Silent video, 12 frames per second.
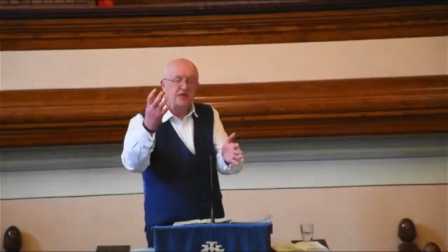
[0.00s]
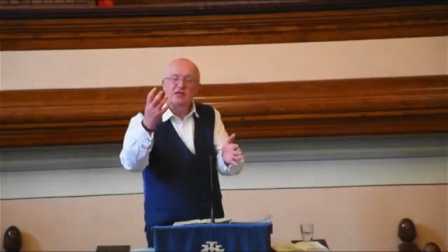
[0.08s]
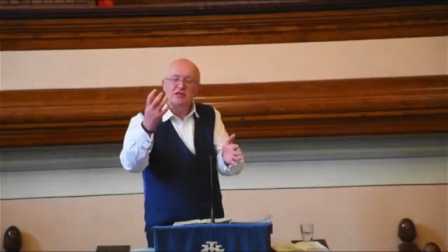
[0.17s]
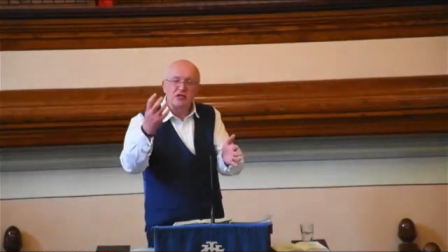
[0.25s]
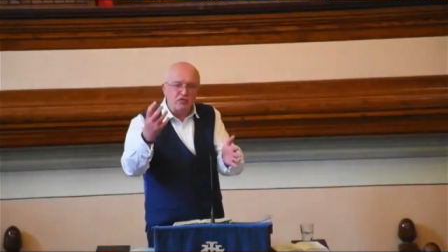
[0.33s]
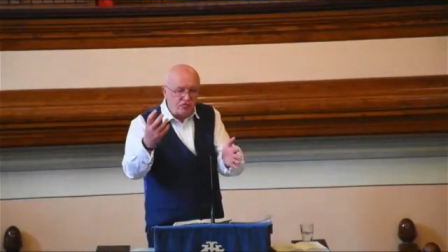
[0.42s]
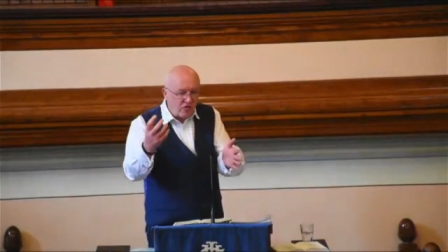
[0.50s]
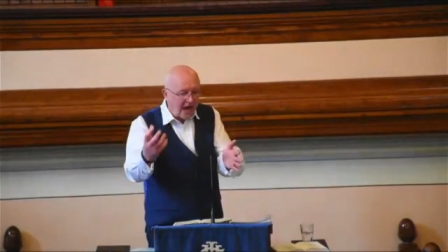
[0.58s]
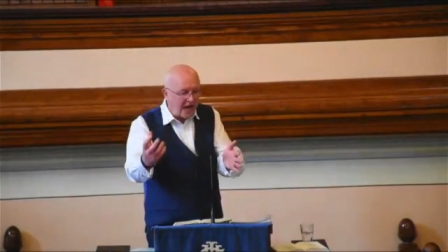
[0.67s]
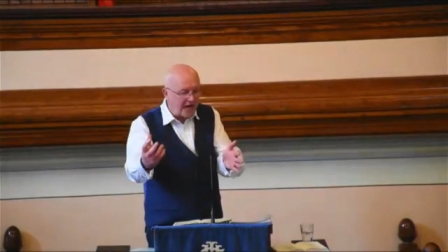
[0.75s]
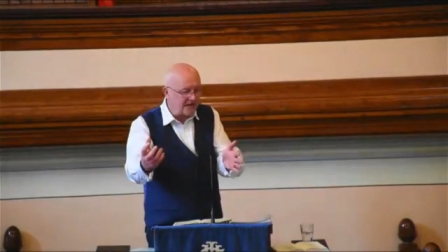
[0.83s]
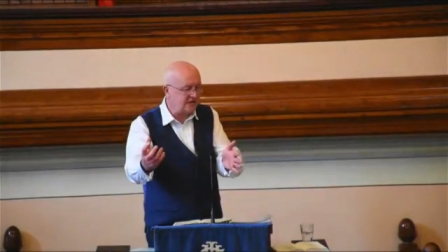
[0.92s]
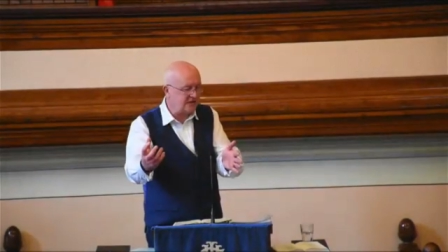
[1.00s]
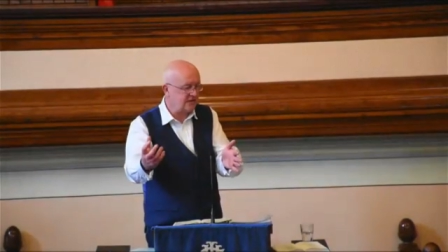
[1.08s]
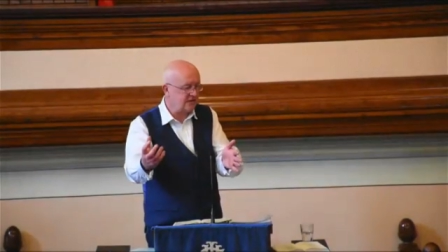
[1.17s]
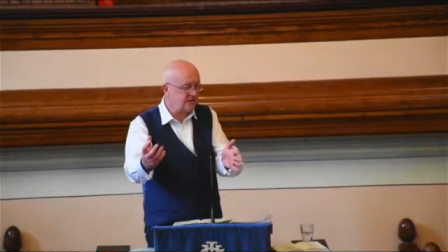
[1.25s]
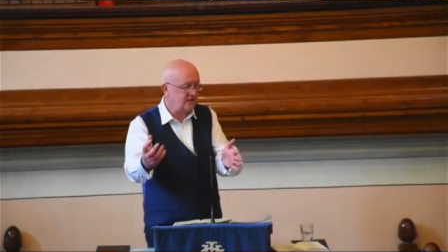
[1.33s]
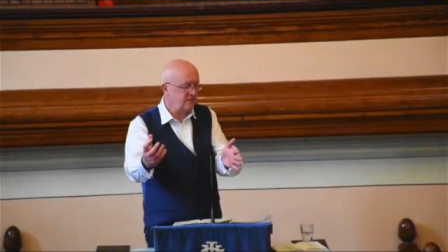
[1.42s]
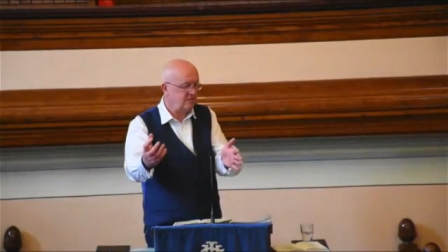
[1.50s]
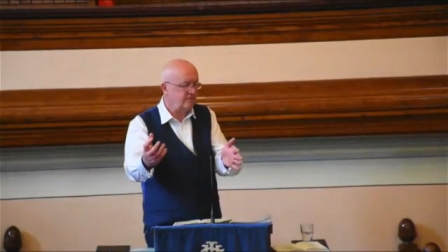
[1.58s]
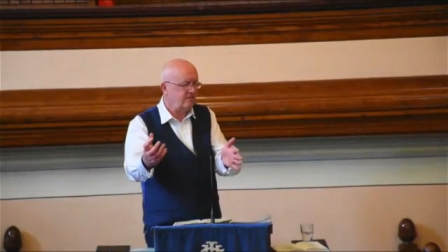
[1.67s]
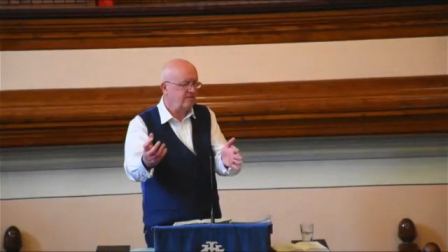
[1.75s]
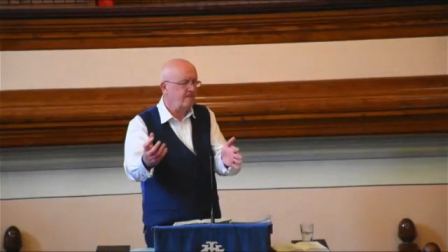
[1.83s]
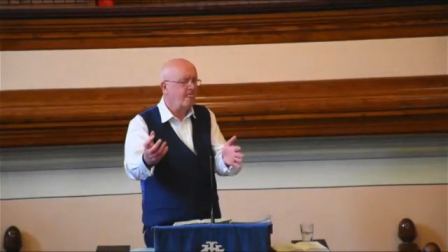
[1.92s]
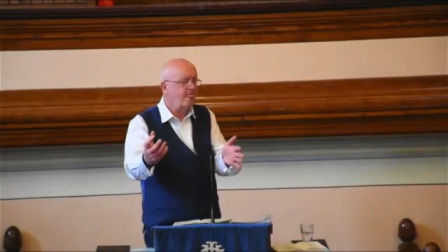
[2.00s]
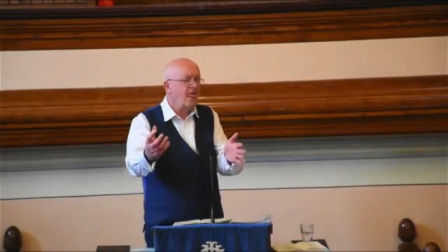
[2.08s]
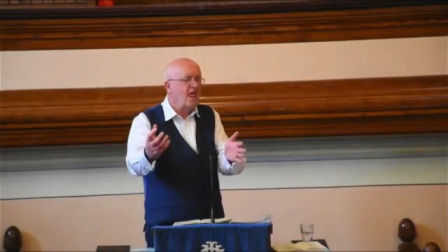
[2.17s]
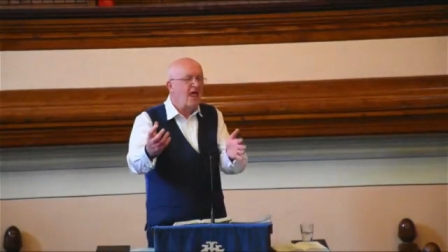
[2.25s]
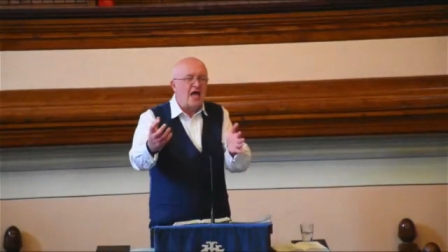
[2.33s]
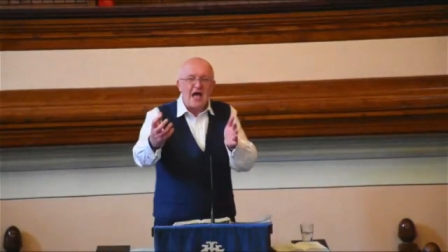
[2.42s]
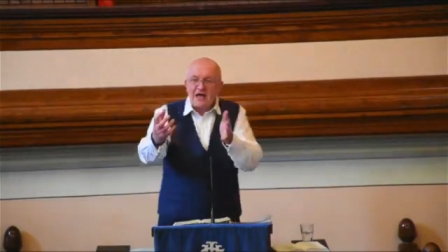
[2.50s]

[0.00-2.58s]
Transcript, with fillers: to rest, and